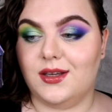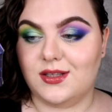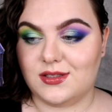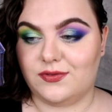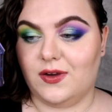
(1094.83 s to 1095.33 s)

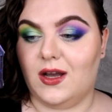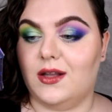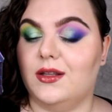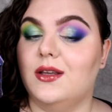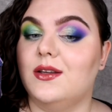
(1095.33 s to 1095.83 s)
it's
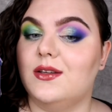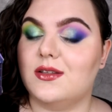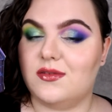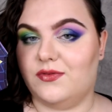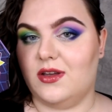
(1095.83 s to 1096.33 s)
fun,
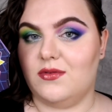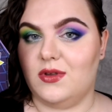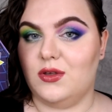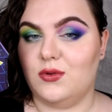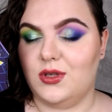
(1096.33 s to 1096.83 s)
it's very
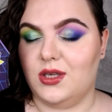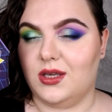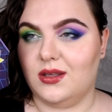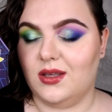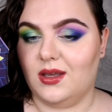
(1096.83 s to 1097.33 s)

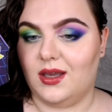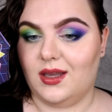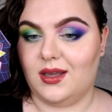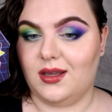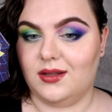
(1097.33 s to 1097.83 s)
unique,
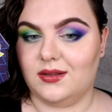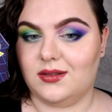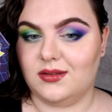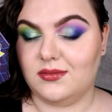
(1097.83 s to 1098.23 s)
and